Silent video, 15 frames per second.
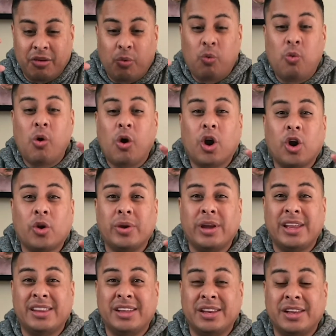
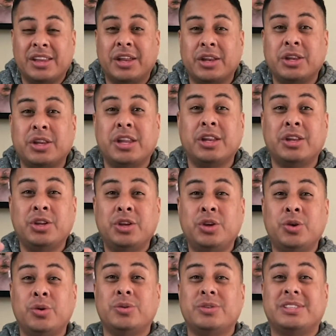worry, the
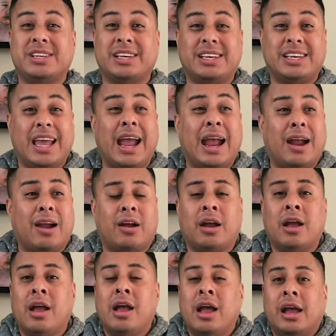news, the care,
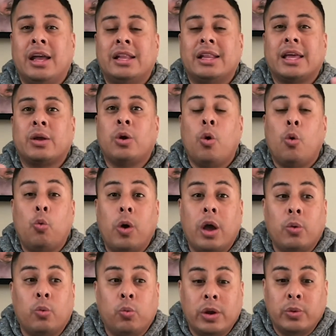
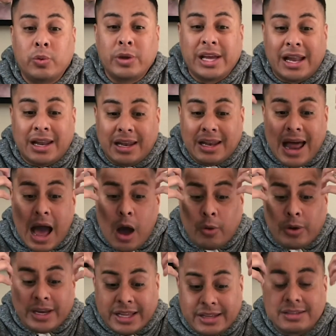when we allow
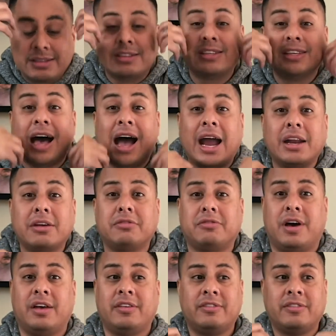it inside of
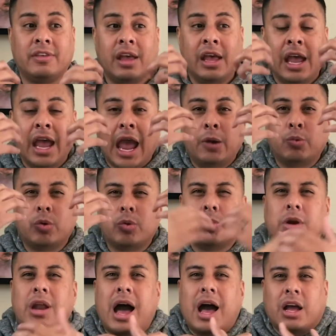us, and when we're
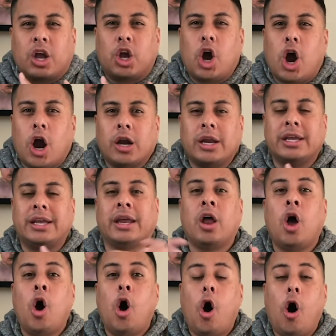not guarding it,
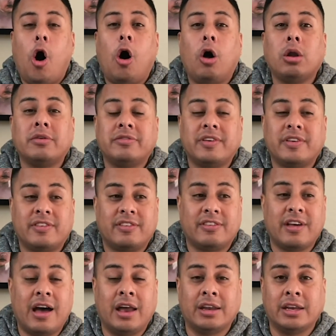all of a
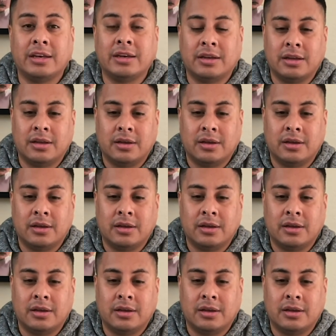sudden